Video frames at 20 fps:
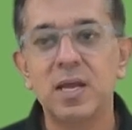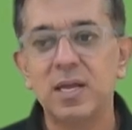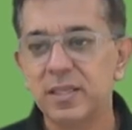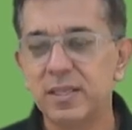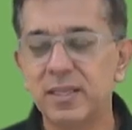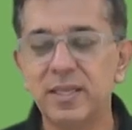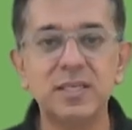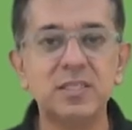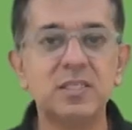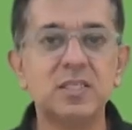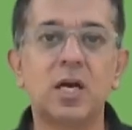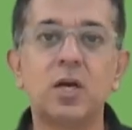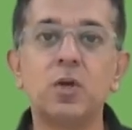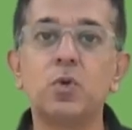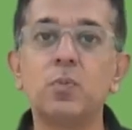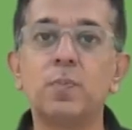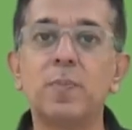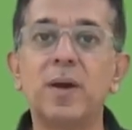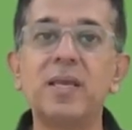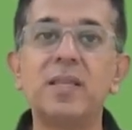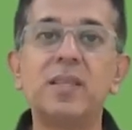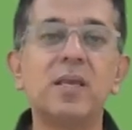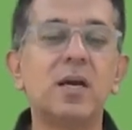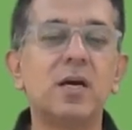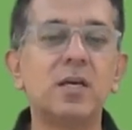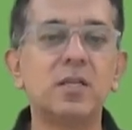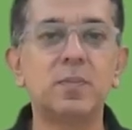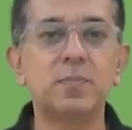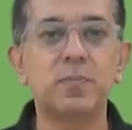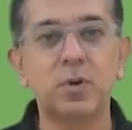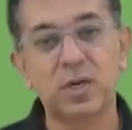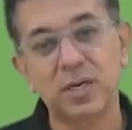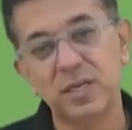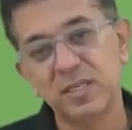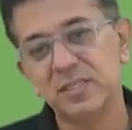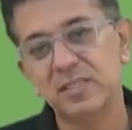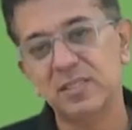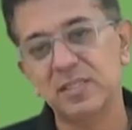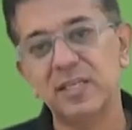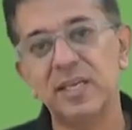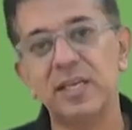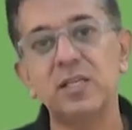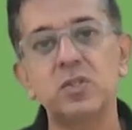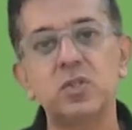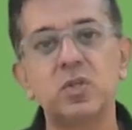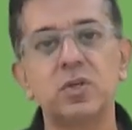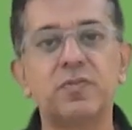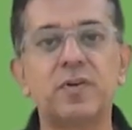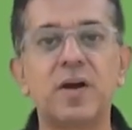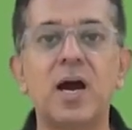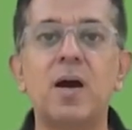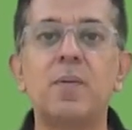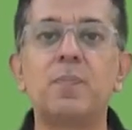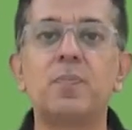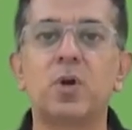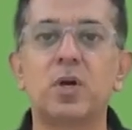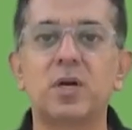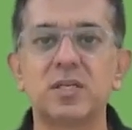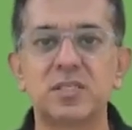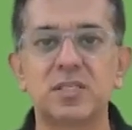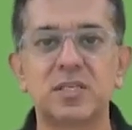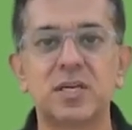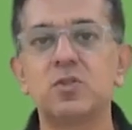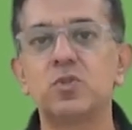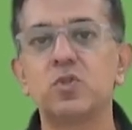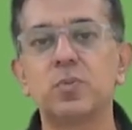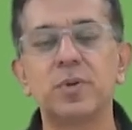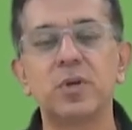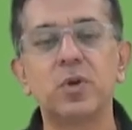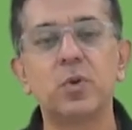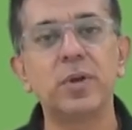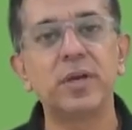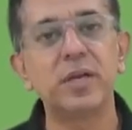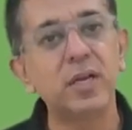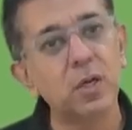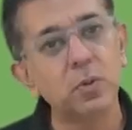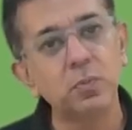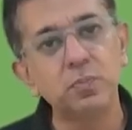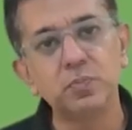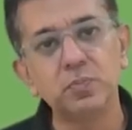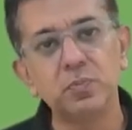They start to buy the other products. Sales of our product starts to be going down.